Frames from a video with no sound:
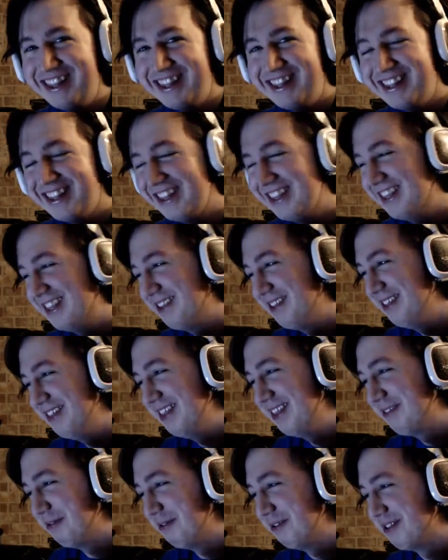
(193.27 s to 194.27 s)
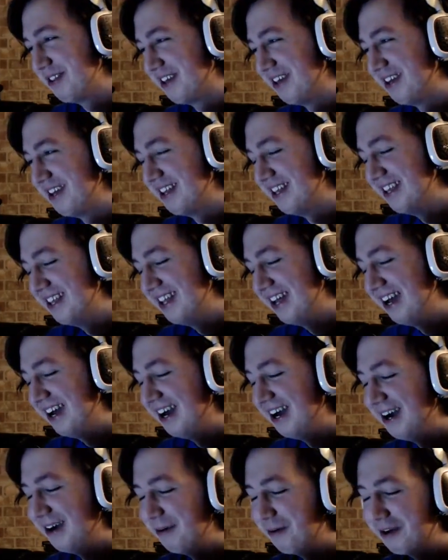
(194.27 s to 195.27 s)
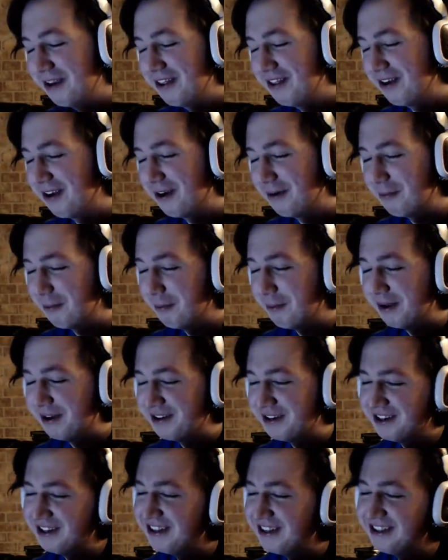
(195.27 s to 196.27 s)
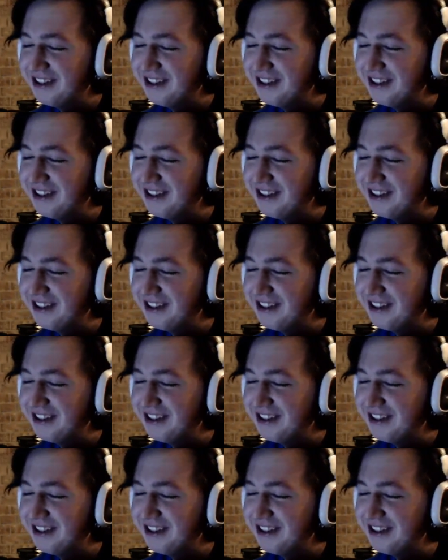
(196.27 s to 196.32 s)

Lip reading: This one's good. What other honorable mentions?